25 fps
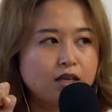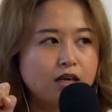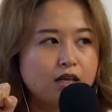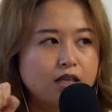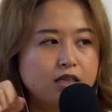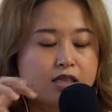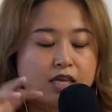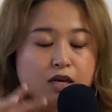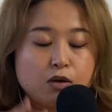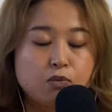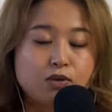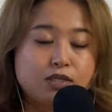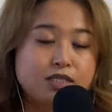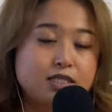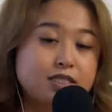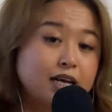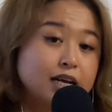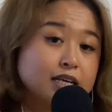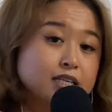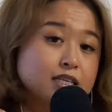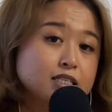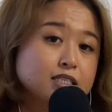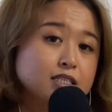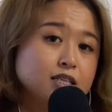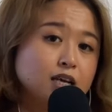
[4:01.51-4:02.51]
They would
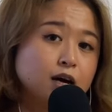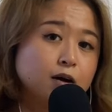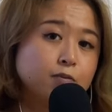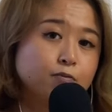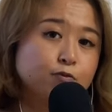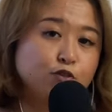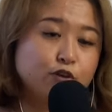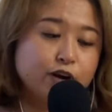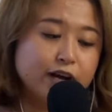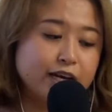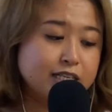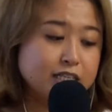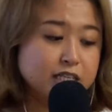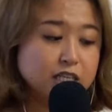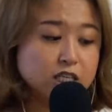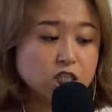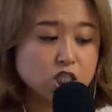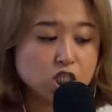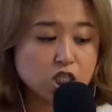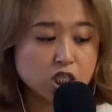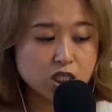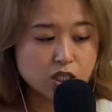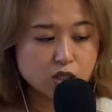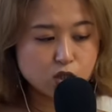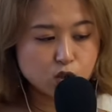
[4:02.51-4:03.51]
sign us up for
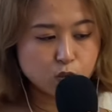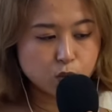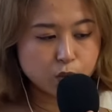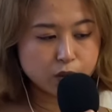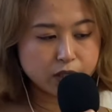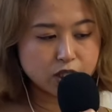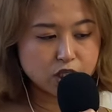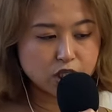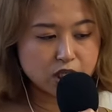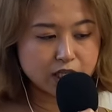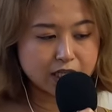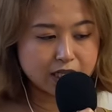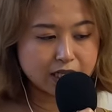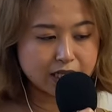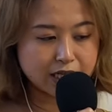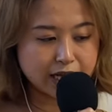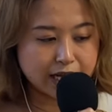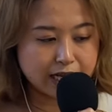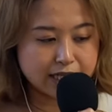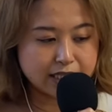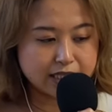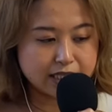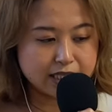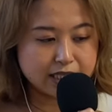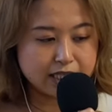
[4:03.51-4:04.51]
additional tuition
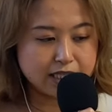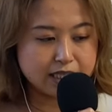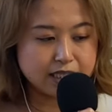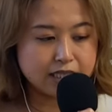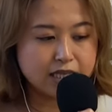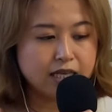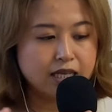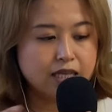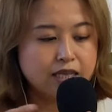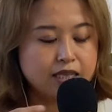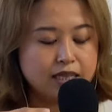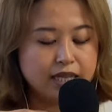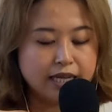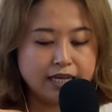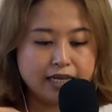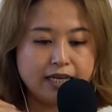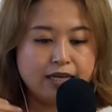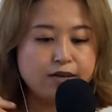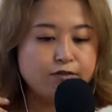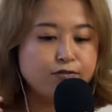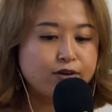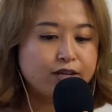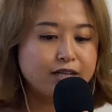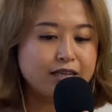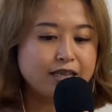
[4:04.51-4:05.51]
classes. They
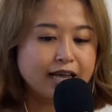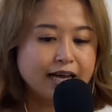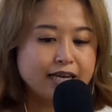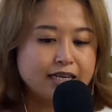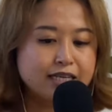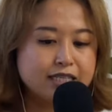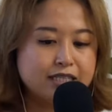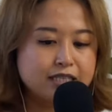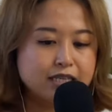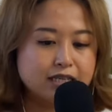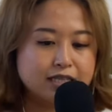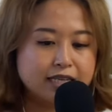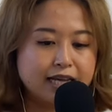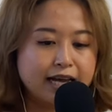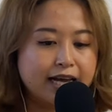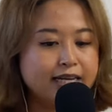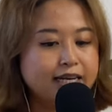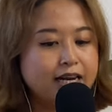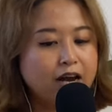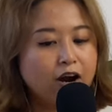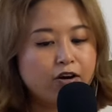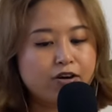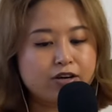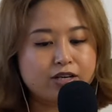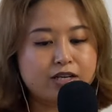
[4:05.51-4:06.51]
even let us attend
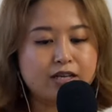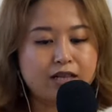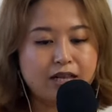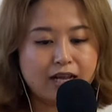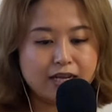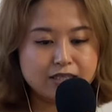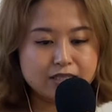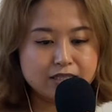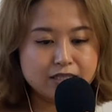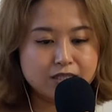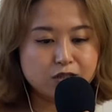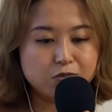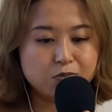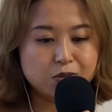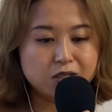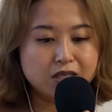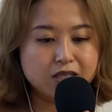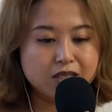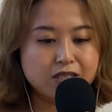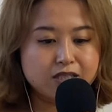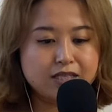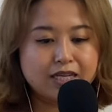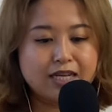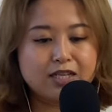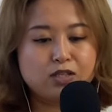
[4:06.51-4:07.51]
art classes
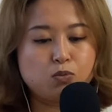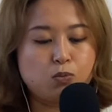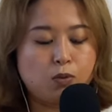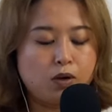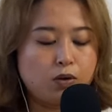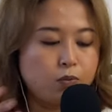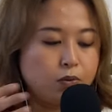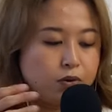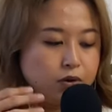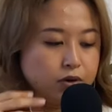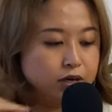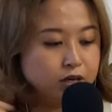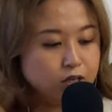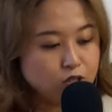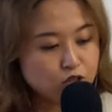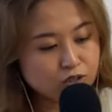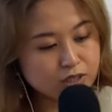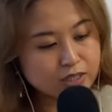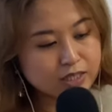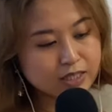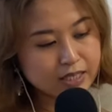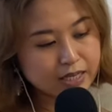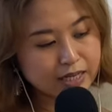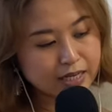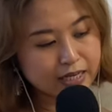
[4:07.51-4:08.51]
because that's what we're
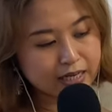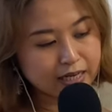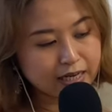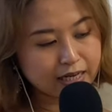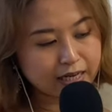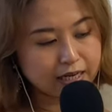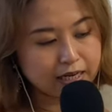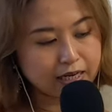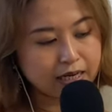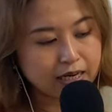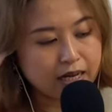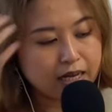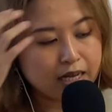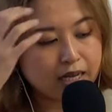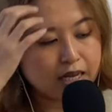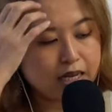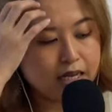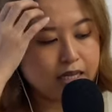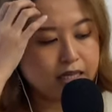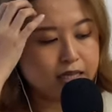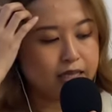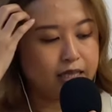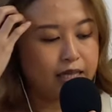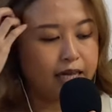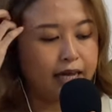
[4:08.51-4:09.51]
interested in.
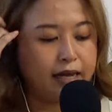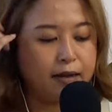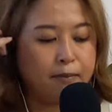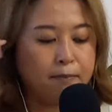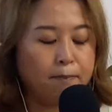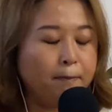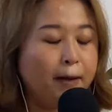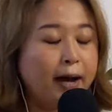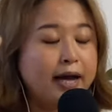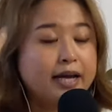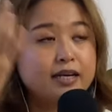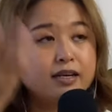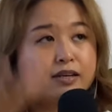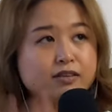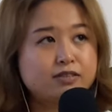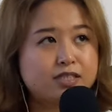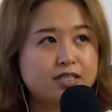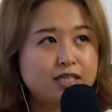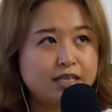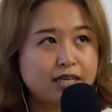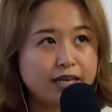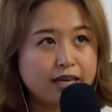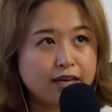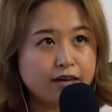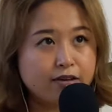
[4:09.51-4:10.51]
They buy us
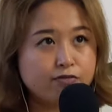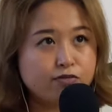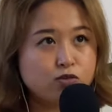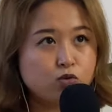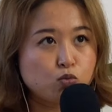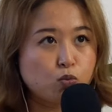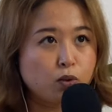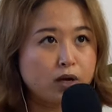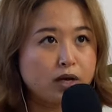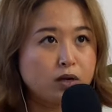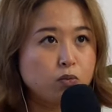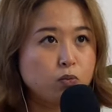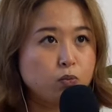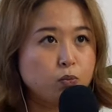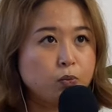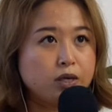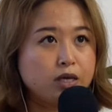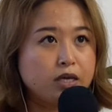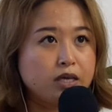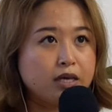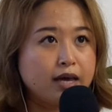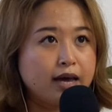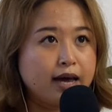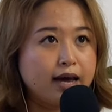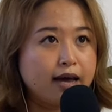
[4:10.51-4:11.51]
gifts when
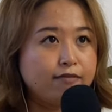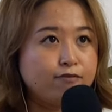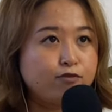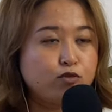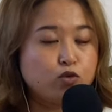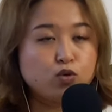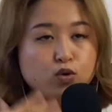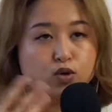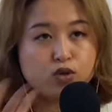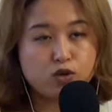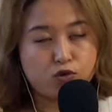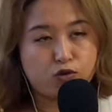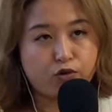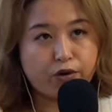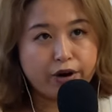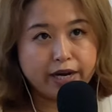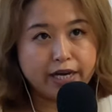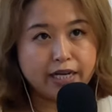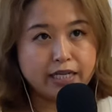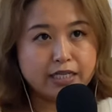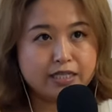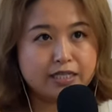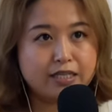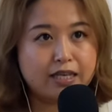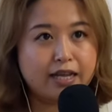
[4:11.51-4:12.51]
we have good
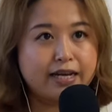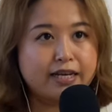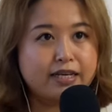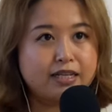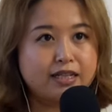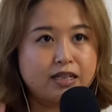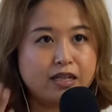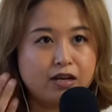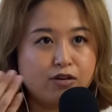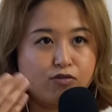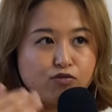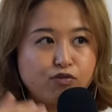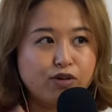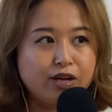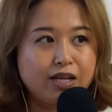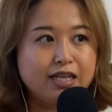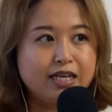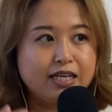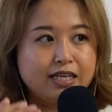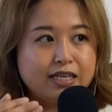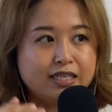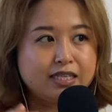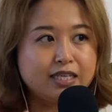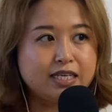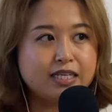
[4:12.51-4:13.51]
grades. Like, they
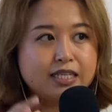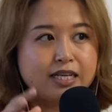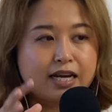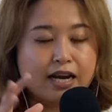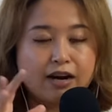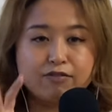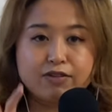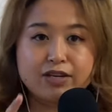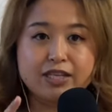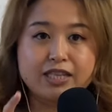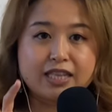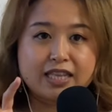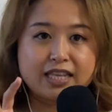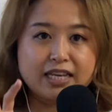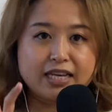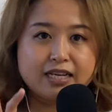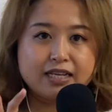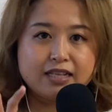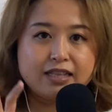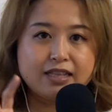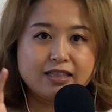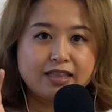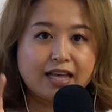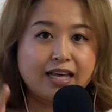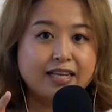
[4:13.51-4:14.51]
really did
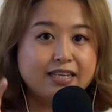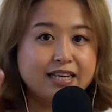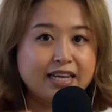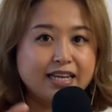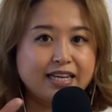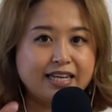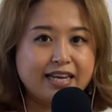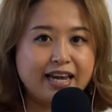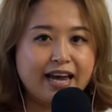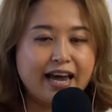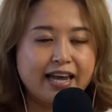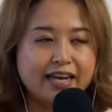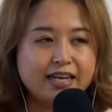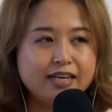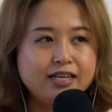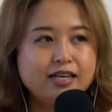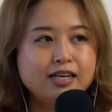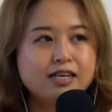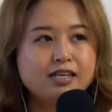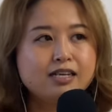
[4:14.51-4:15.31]
everything that they can.